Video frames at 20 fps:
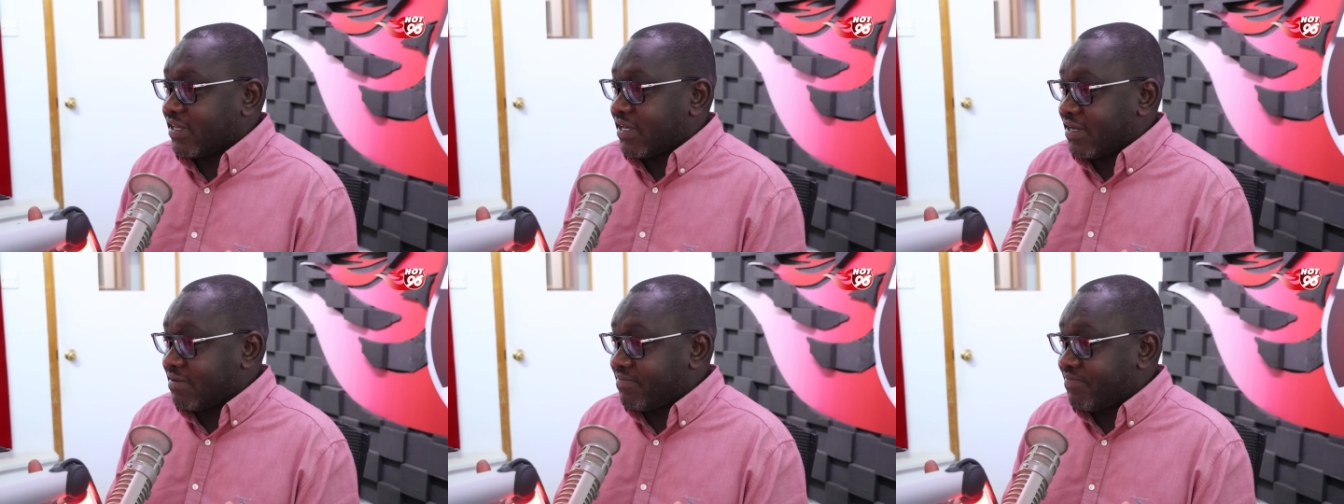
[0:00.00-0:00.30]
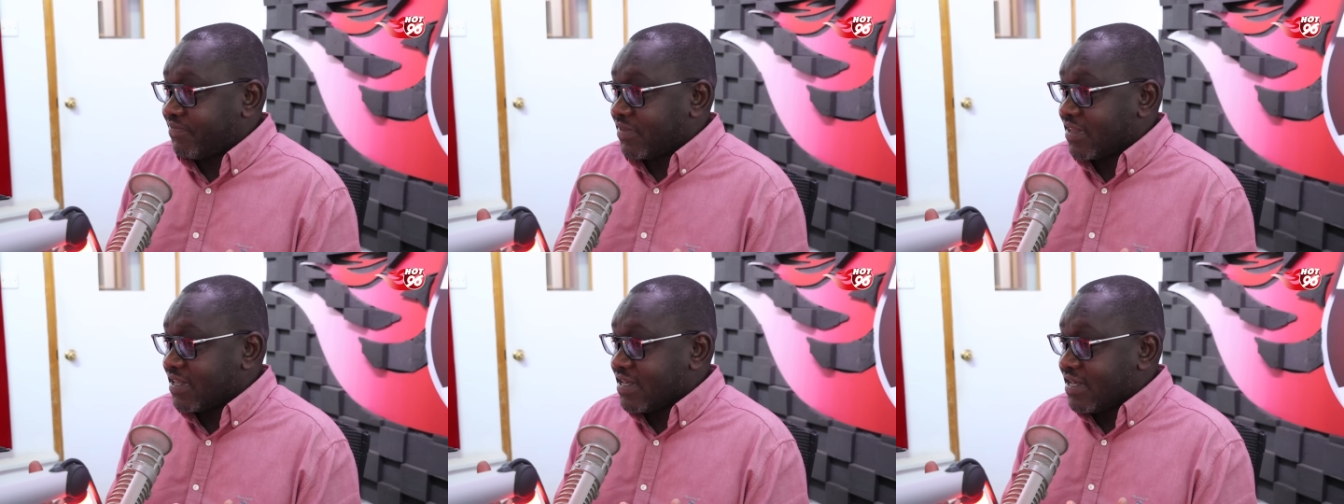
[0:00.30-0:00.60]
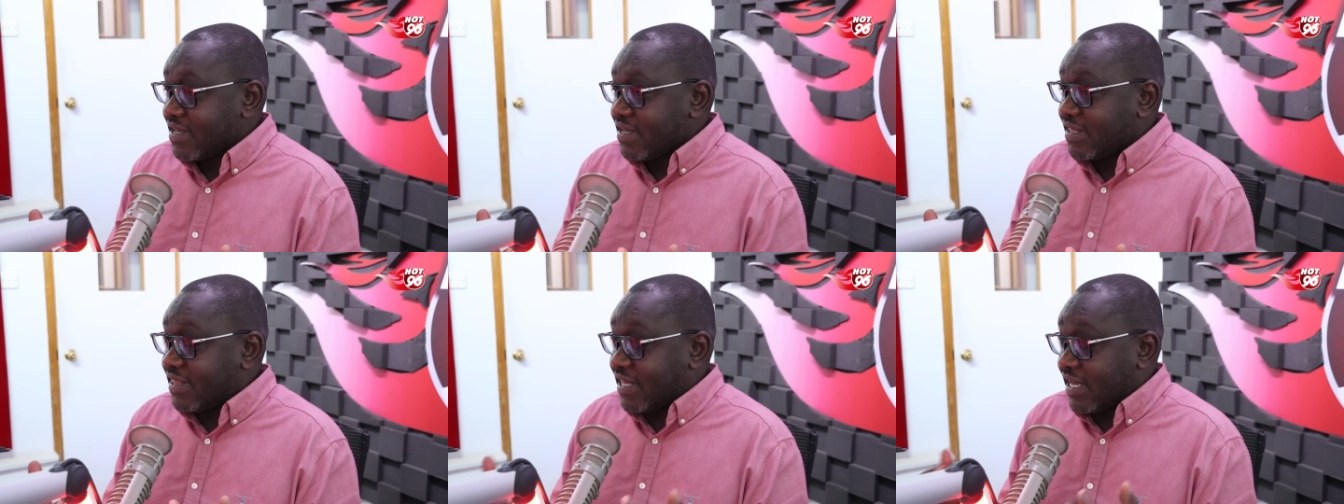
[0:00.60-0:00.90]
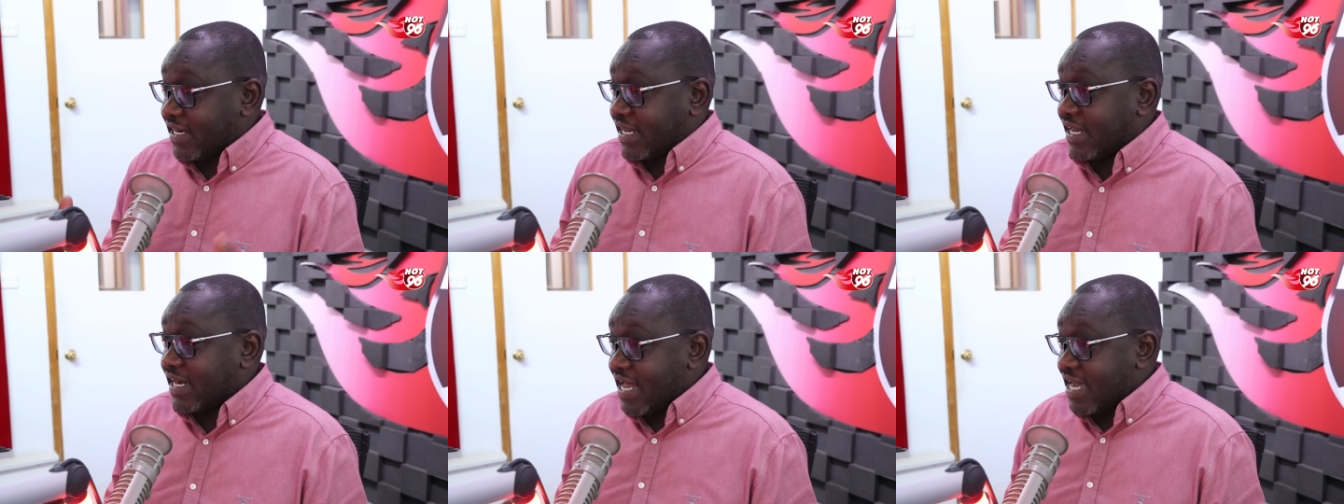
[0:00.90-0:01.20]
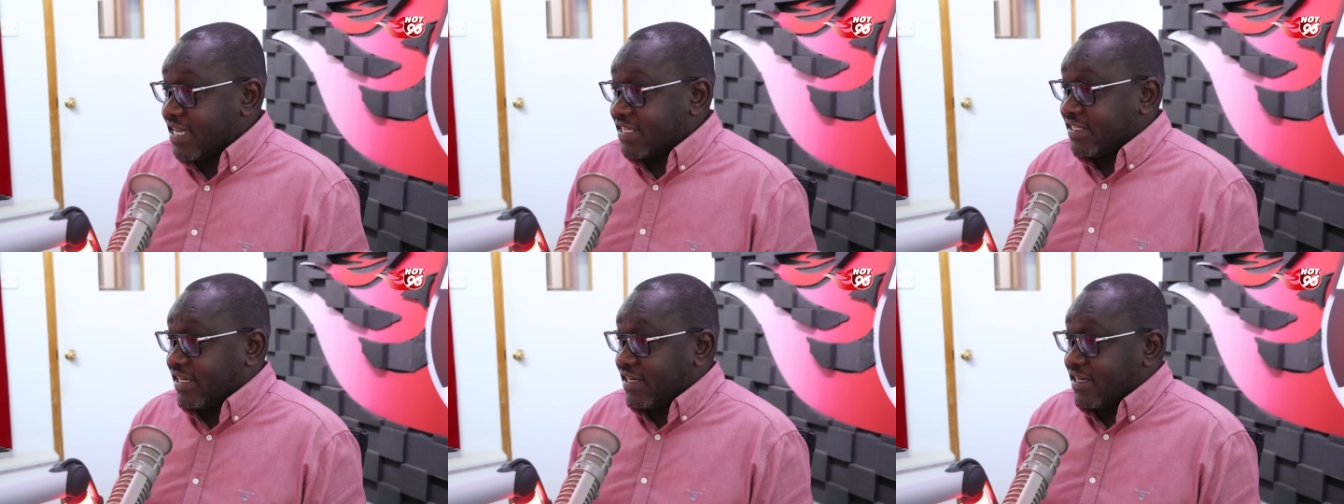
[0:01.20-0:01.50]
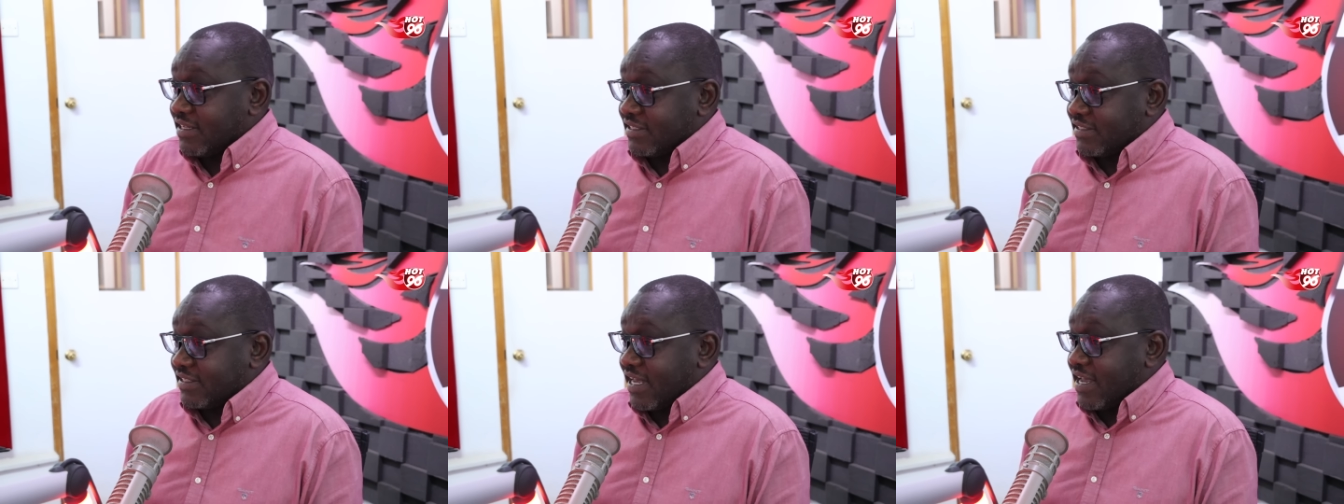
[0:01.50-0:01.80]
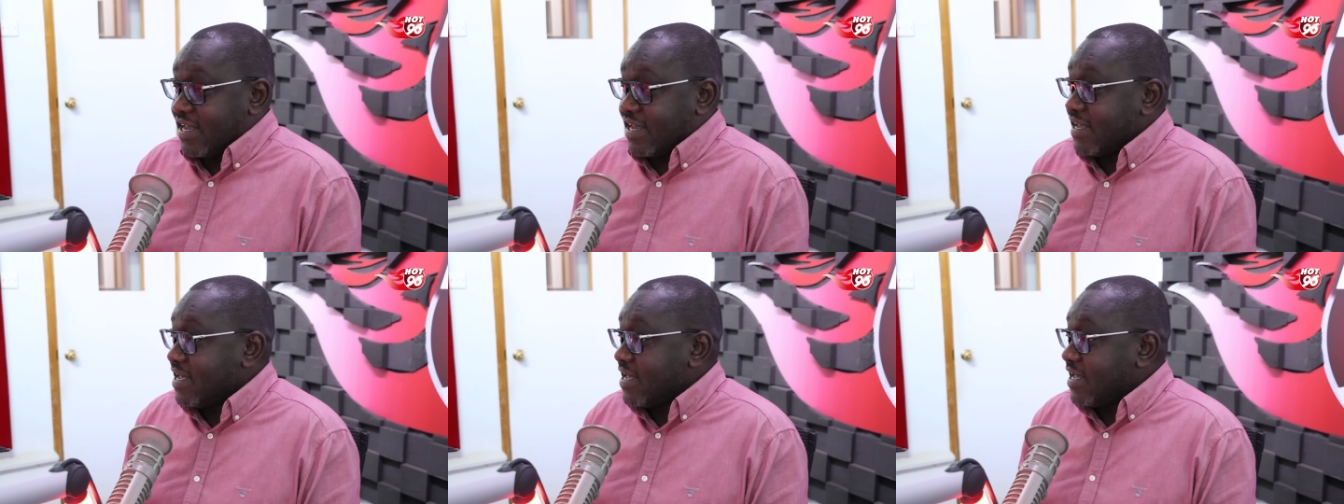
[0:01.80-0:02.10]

Yeah? Mm That can actually say,